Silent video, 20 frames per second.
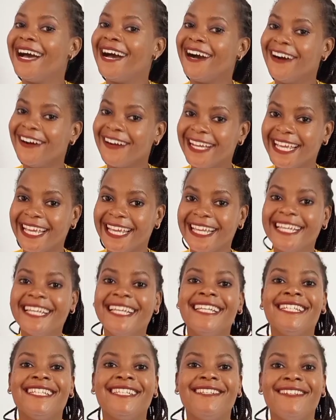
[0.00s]
Okay,
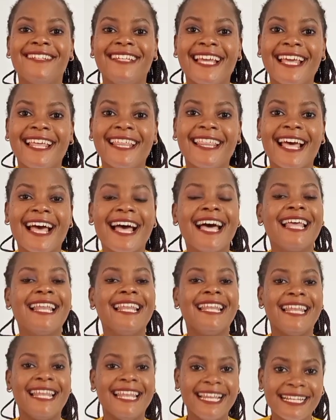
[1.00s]
together
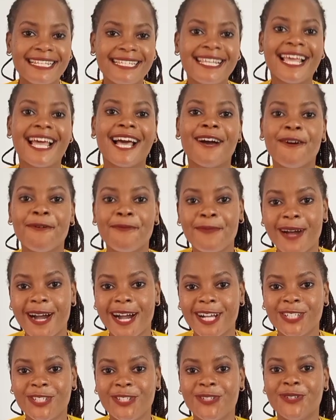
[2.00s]
let's help
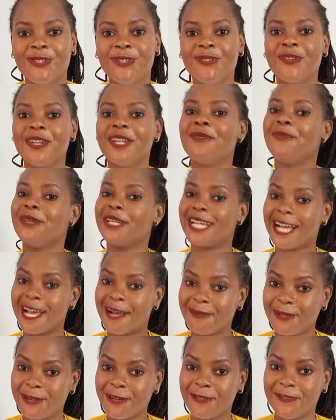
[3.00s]
our children
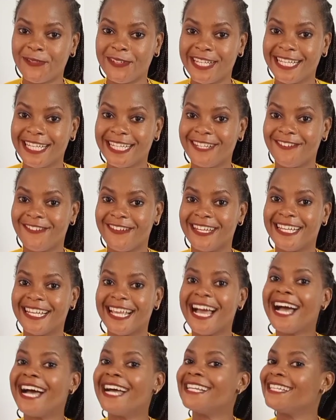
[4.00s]
become confident reader
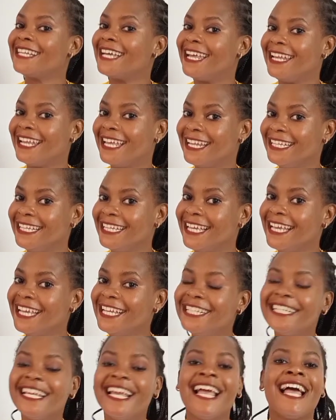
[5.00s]
at an early
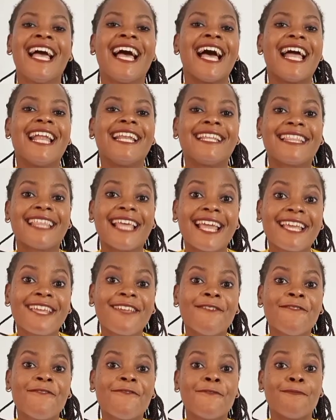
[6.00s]
age. And thank
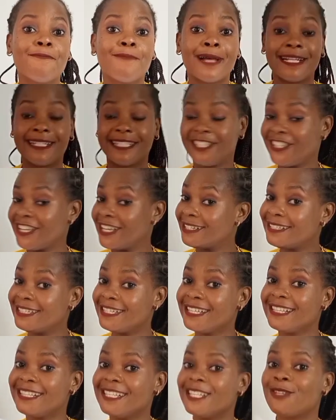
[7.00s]
you for
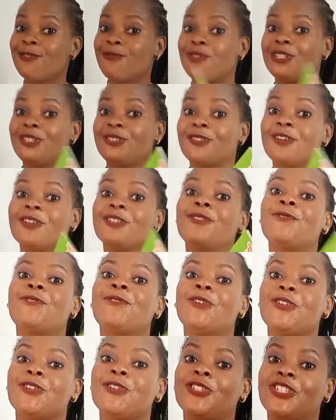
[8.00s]
purchasing this resource
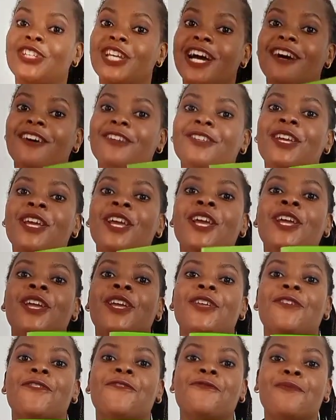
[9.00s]
for your child.
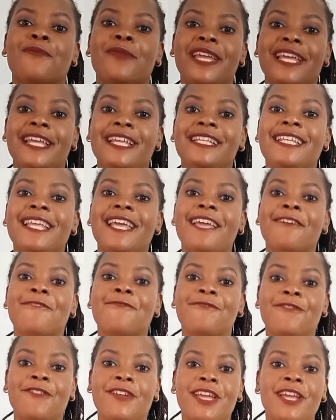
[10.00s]
You've made a
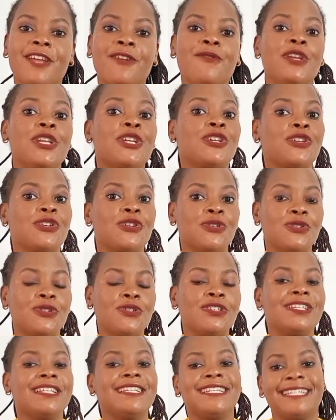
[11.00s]
very
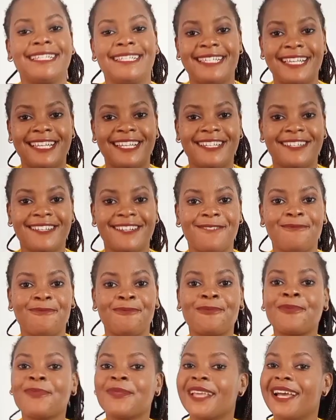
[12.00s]
good decision.
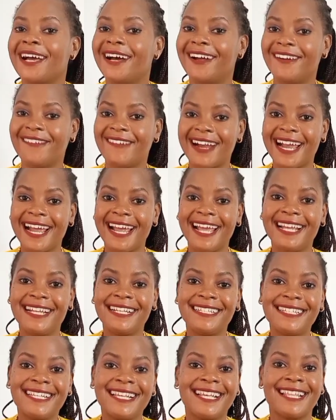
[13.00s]
All
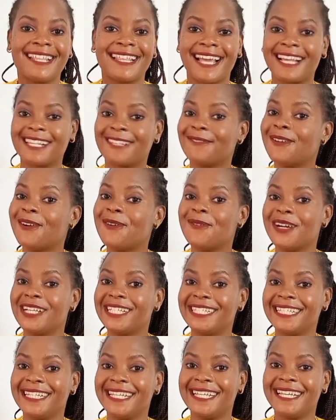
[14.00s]
right, thanks for
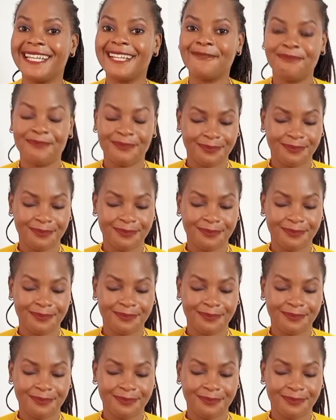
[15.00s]
watching.